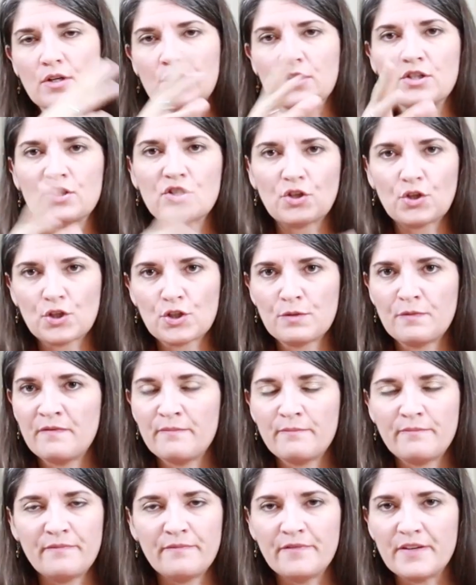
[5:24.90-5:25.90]
search
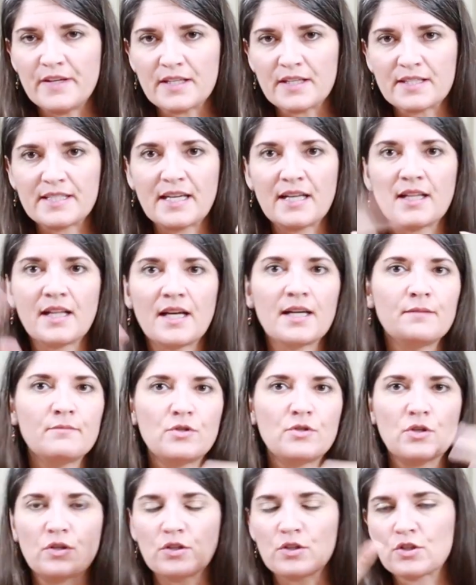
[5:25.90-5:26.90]
via sale
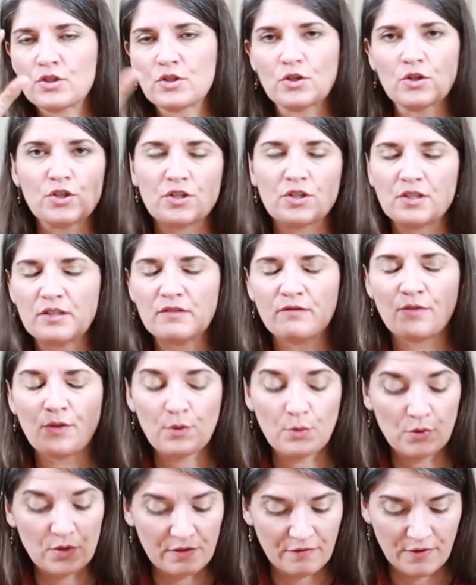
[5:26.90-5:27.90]
items, you can search
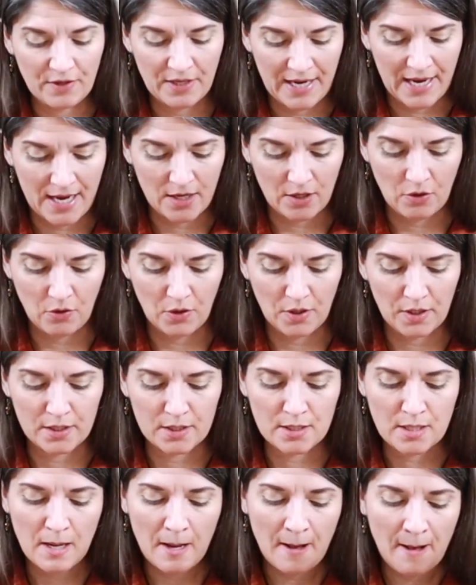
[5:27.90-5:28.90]
through different
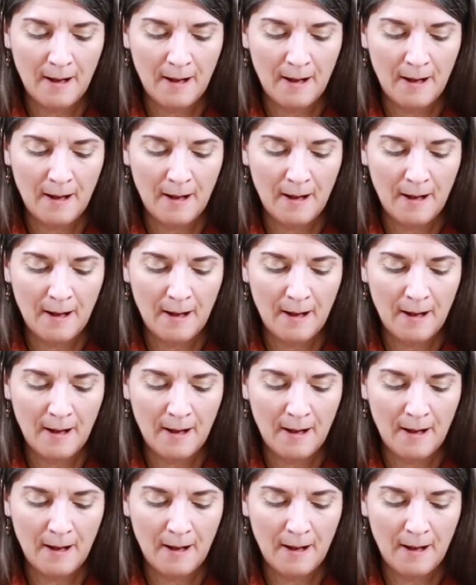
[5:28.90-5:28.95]
categories.